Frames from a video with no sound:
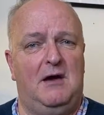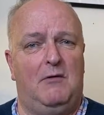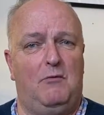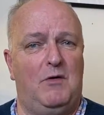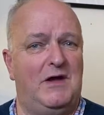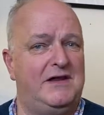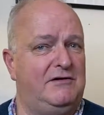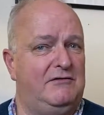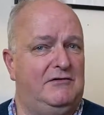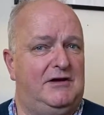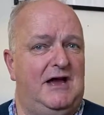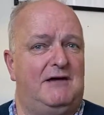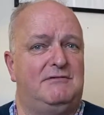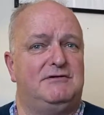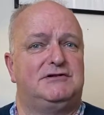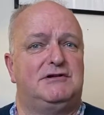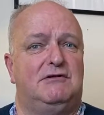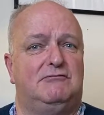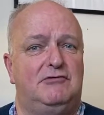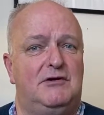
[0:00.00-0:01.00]
when you go
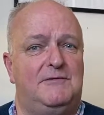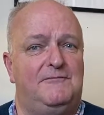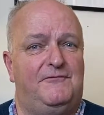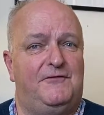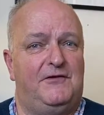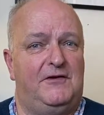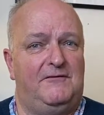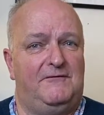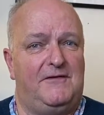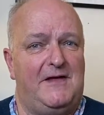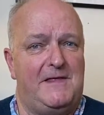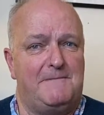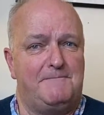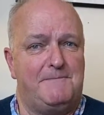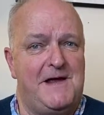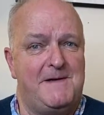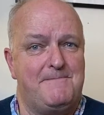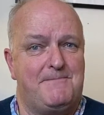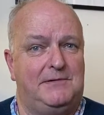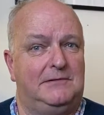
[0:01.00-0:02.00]
into a room full of other
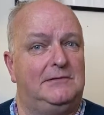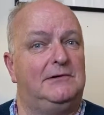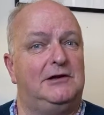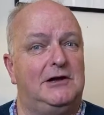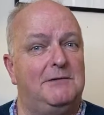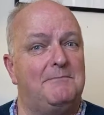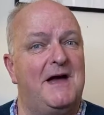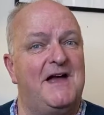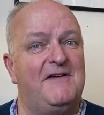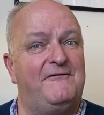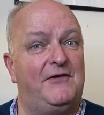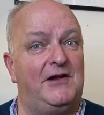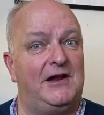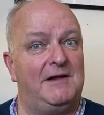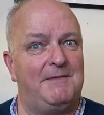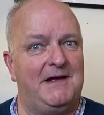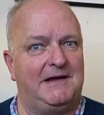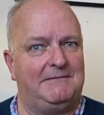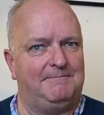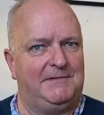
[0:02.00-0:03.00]
people and you may feel a
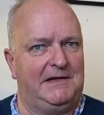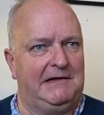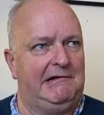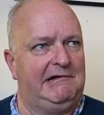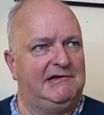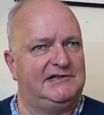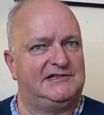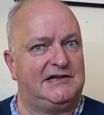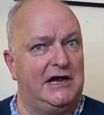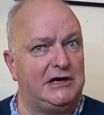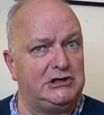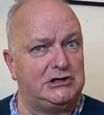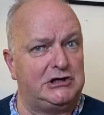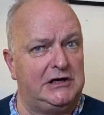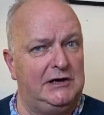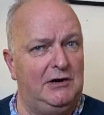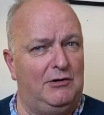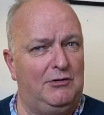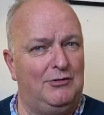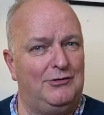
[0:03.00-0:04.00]
bit
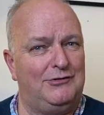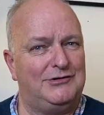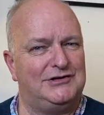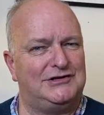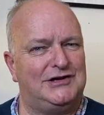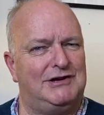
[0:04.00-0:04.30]
socially awkward.